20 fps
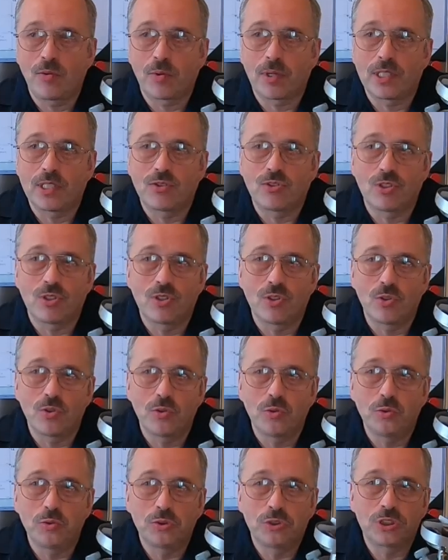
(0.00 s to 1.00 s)
were
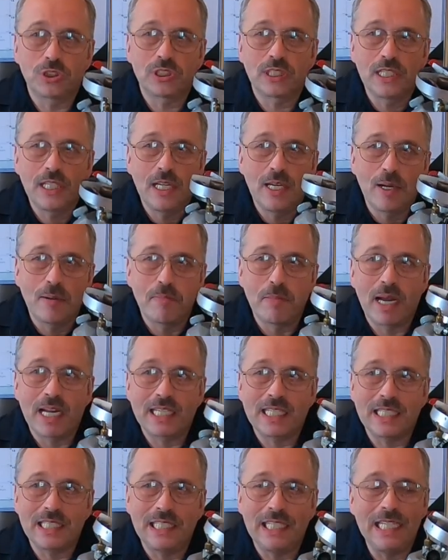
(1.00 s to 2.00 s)
introduced
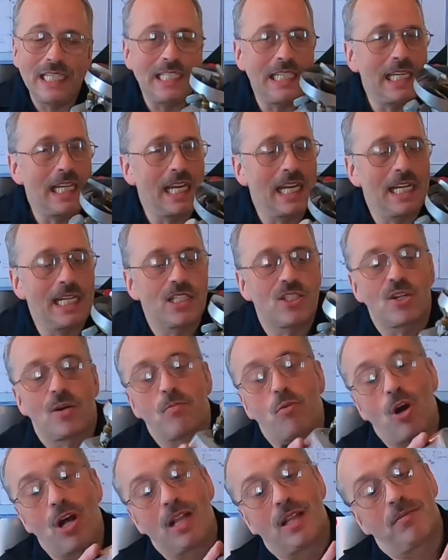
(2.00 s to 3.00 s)
back in 88. So,
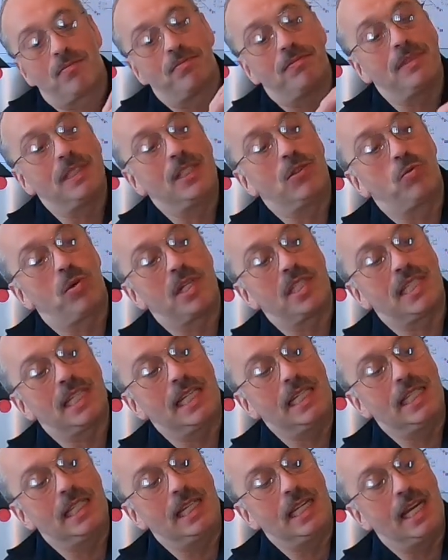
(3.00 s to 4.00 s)
well, it was
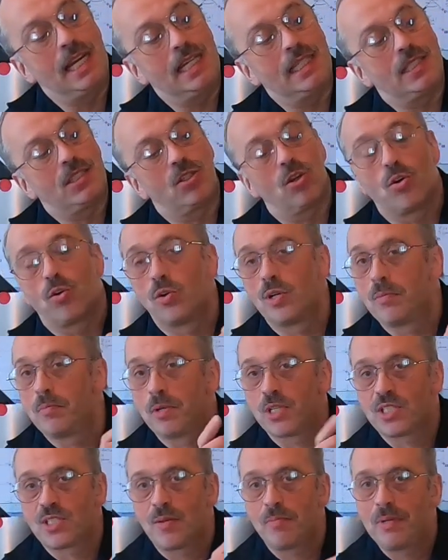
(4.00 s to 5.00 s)
88, so it
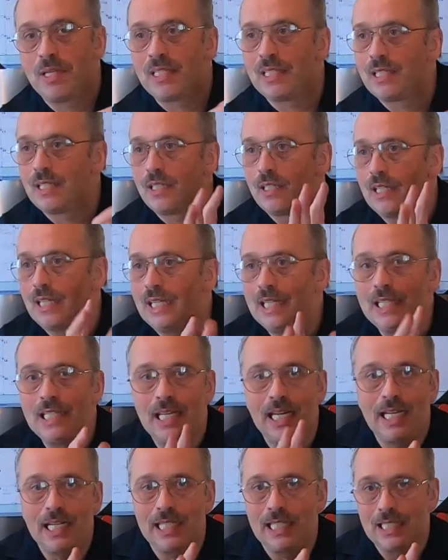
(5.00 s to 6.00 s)
must have been
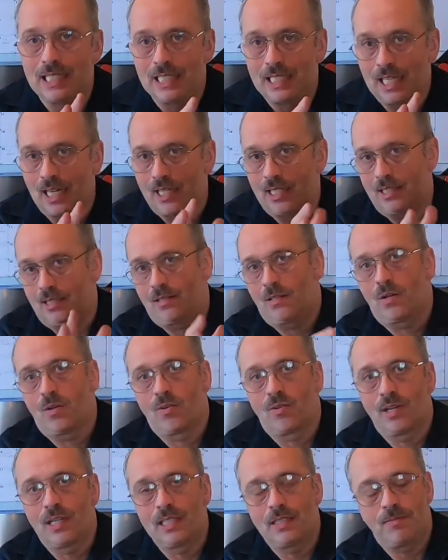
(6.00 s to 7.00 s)
88, 89,
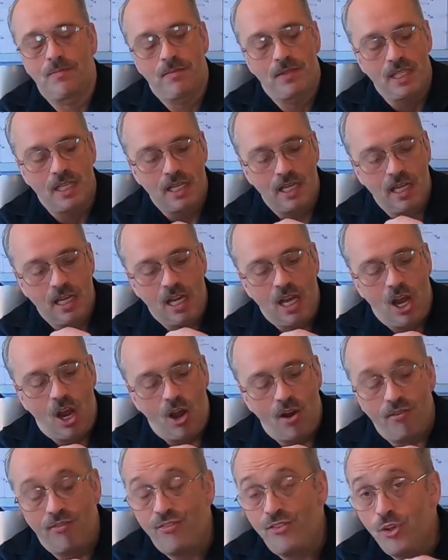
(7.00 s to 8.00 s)
all right?
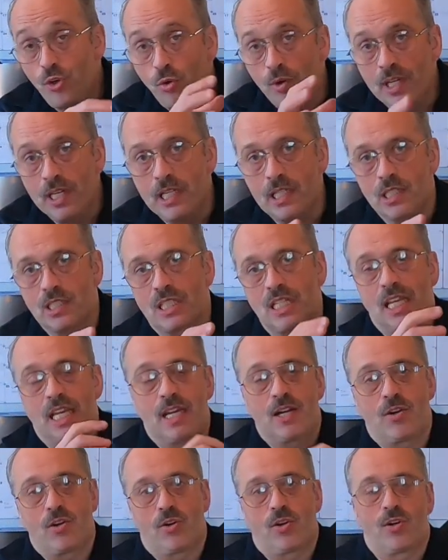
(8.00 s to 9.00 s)
A few years
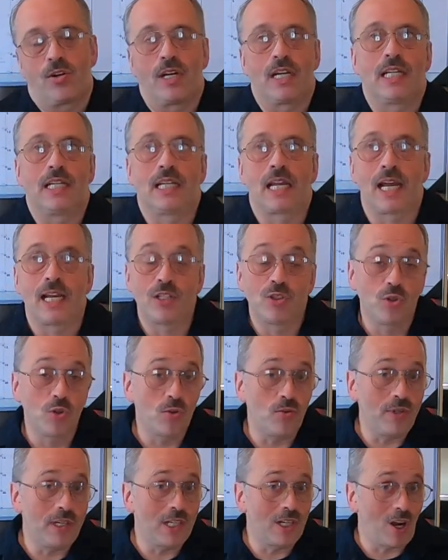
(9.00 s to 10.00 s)
later, and I
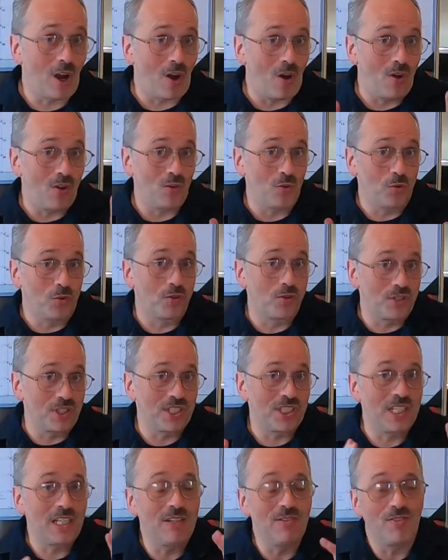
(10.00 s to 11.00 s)
do recall we
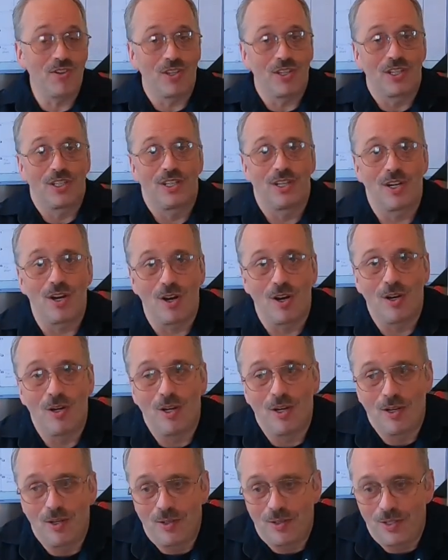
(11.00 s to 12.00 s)
received
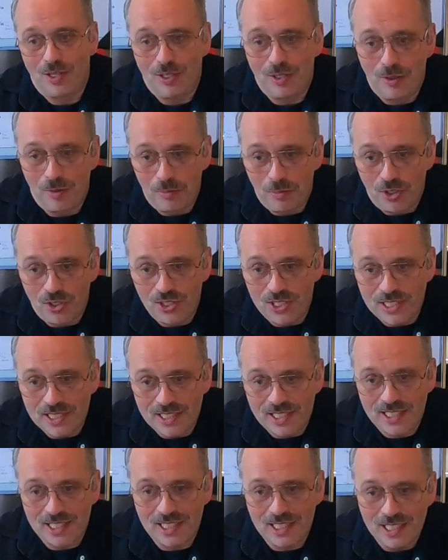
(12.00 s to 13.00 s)
an
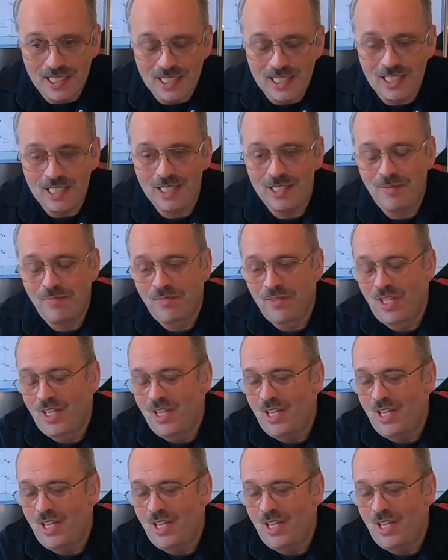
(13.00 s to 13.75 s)
emergency